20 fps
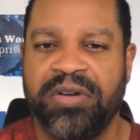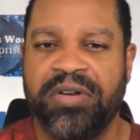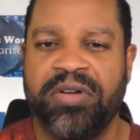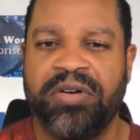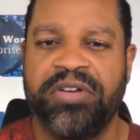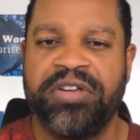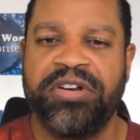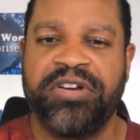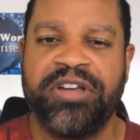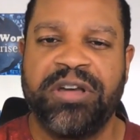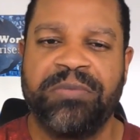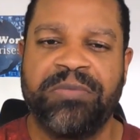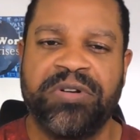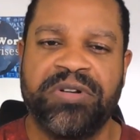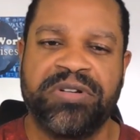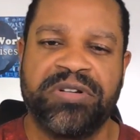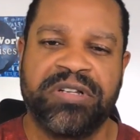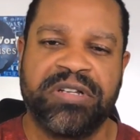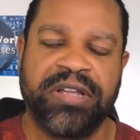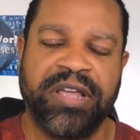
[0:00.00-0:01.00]
Know your
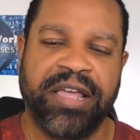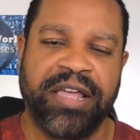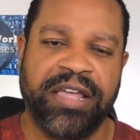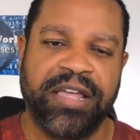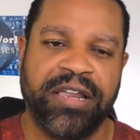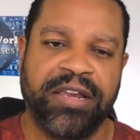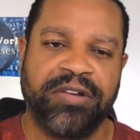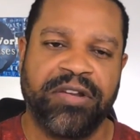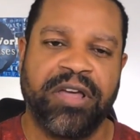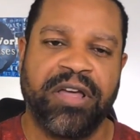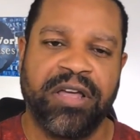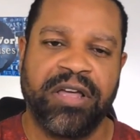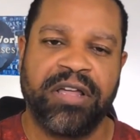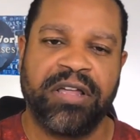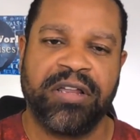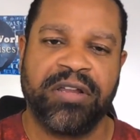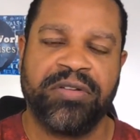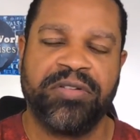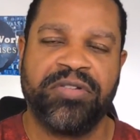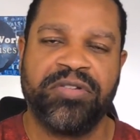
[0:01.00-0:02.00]
numbers and
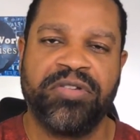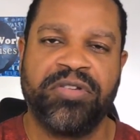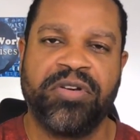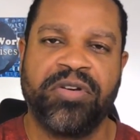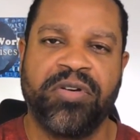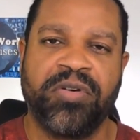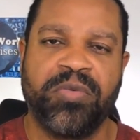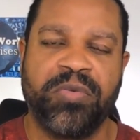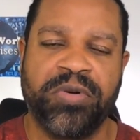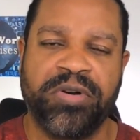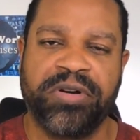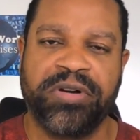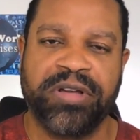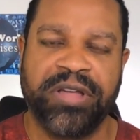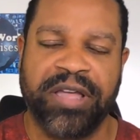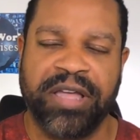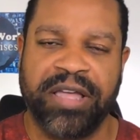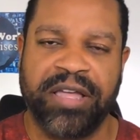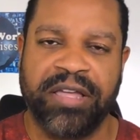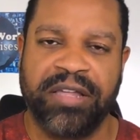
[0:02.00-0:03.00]
uh, do your homework
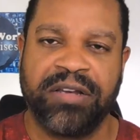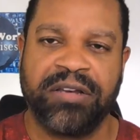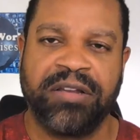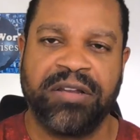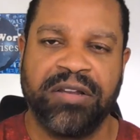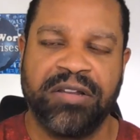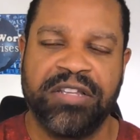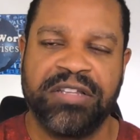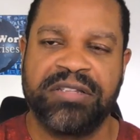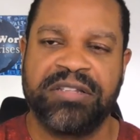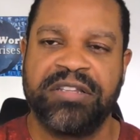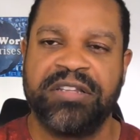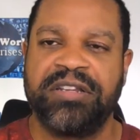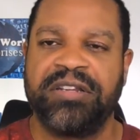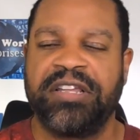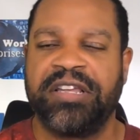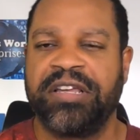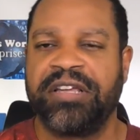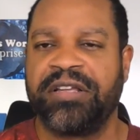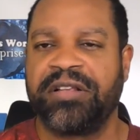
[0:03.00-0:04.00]
and
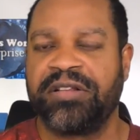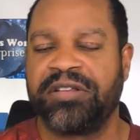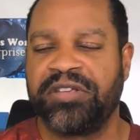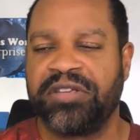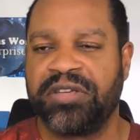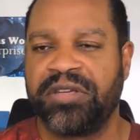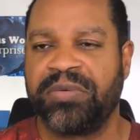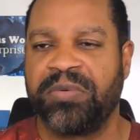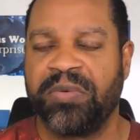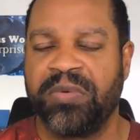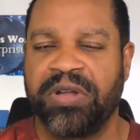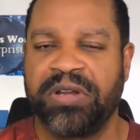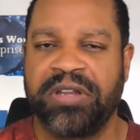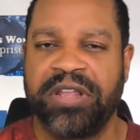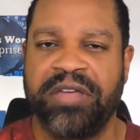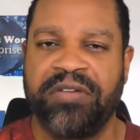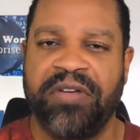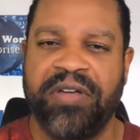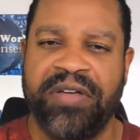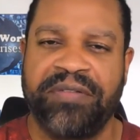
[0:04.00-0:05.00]
listening to what
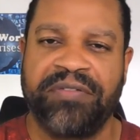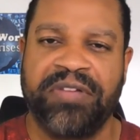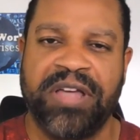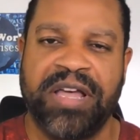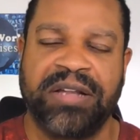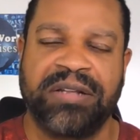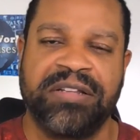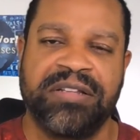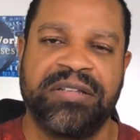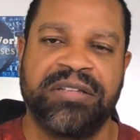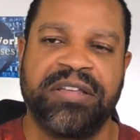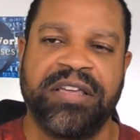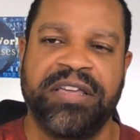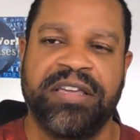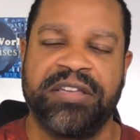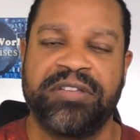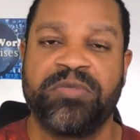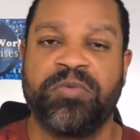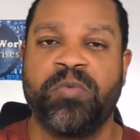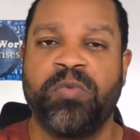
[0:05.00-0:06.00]
they have got to
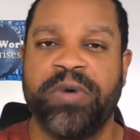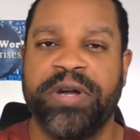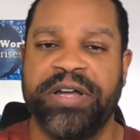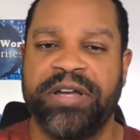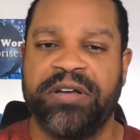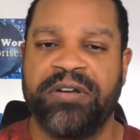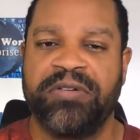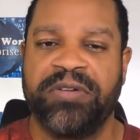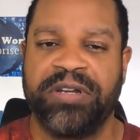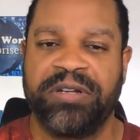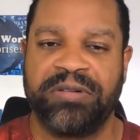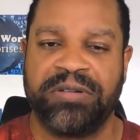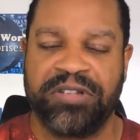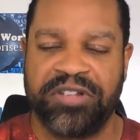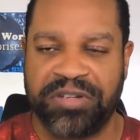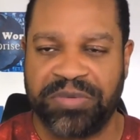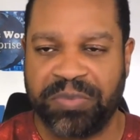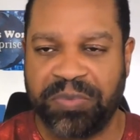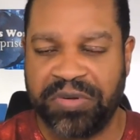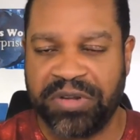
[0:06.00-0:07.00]
say as well, and
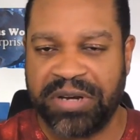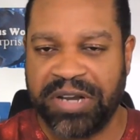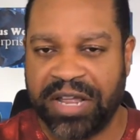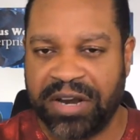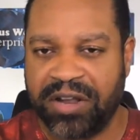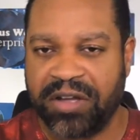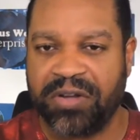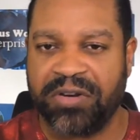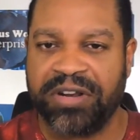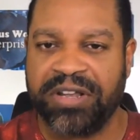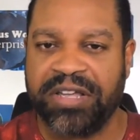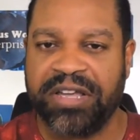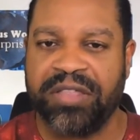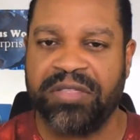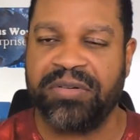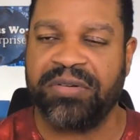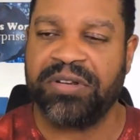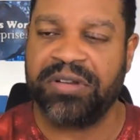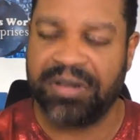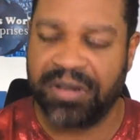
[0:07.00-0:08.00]
just putting that all
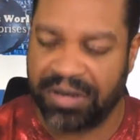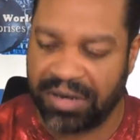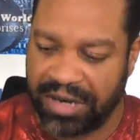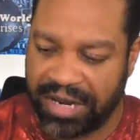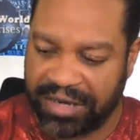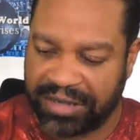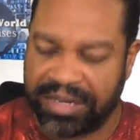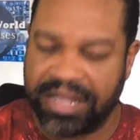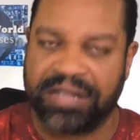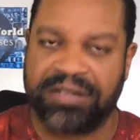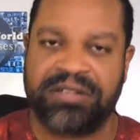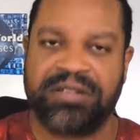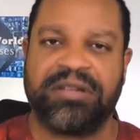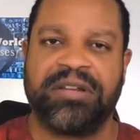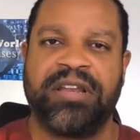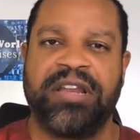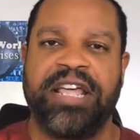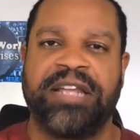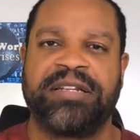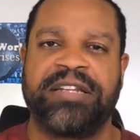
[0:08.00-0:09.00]
together and let that
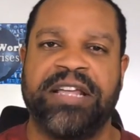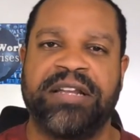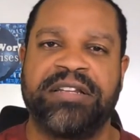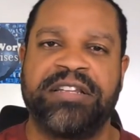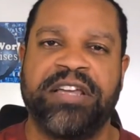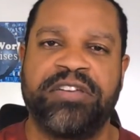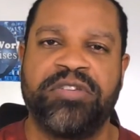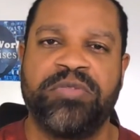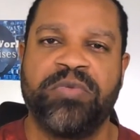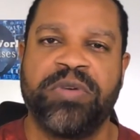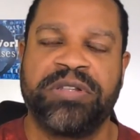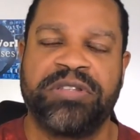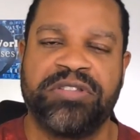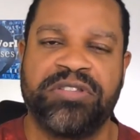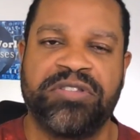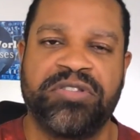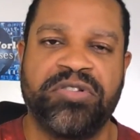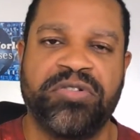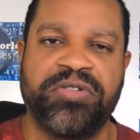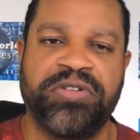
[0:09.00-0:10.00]
let that tell you what
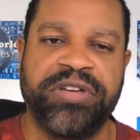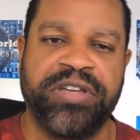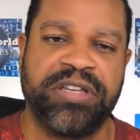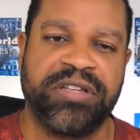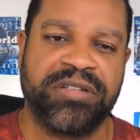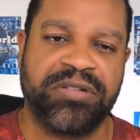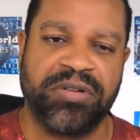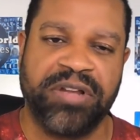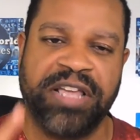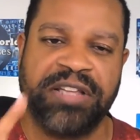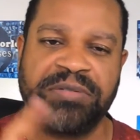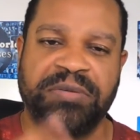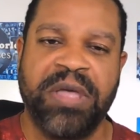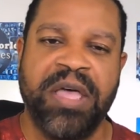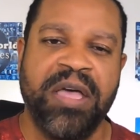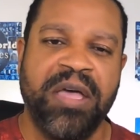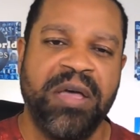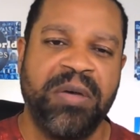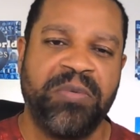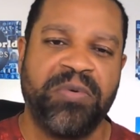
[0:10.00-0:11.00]
the story is. So that's
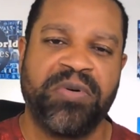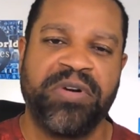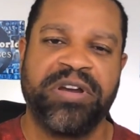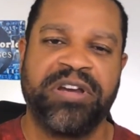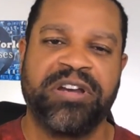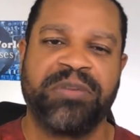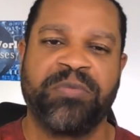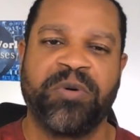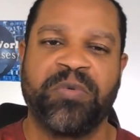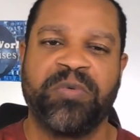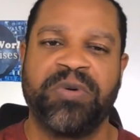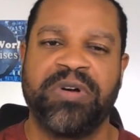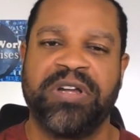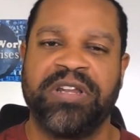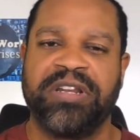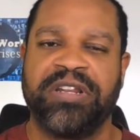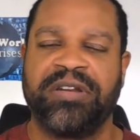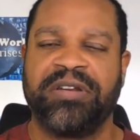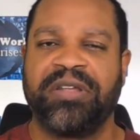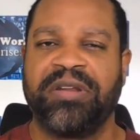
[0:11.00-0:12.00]
point number
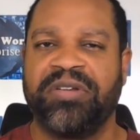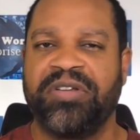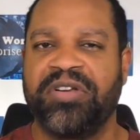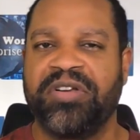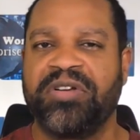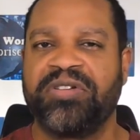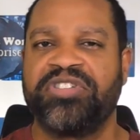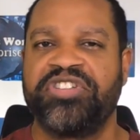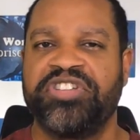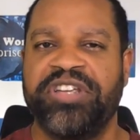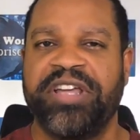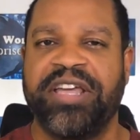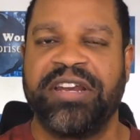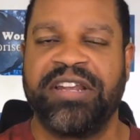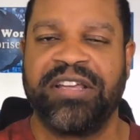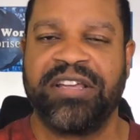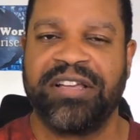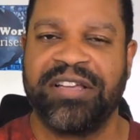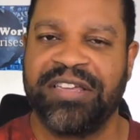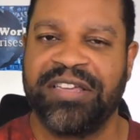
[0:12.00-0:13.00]
one. And
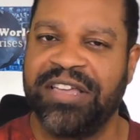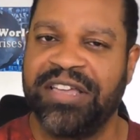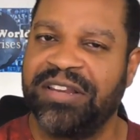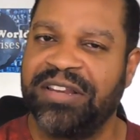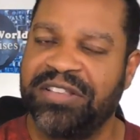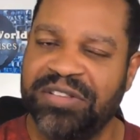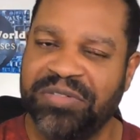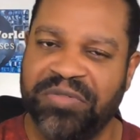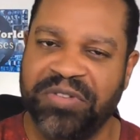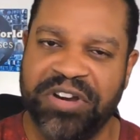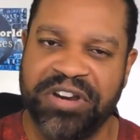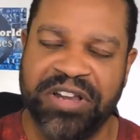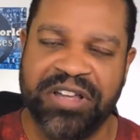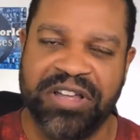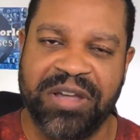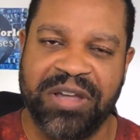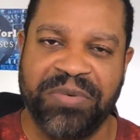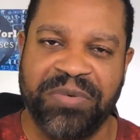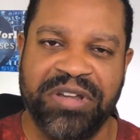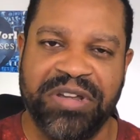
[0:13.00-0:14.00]
negotiating, again, is very
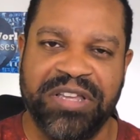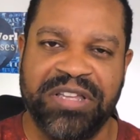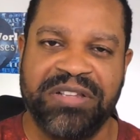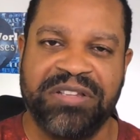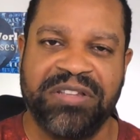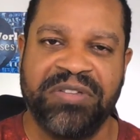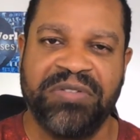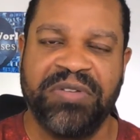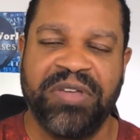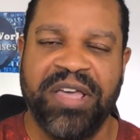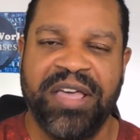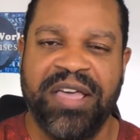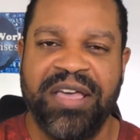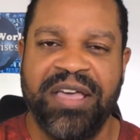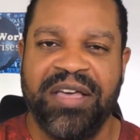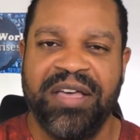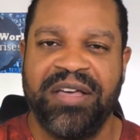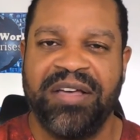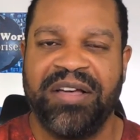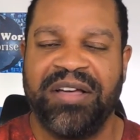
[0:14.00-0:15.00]
comprehensive.
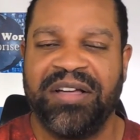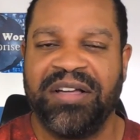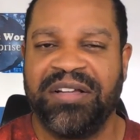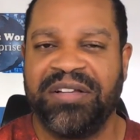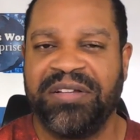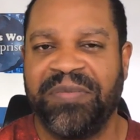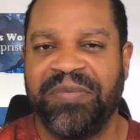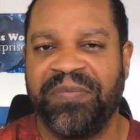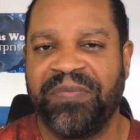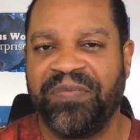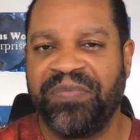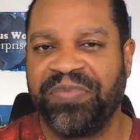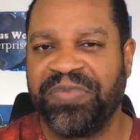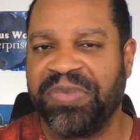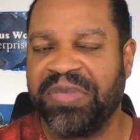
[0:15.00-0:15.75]
Um,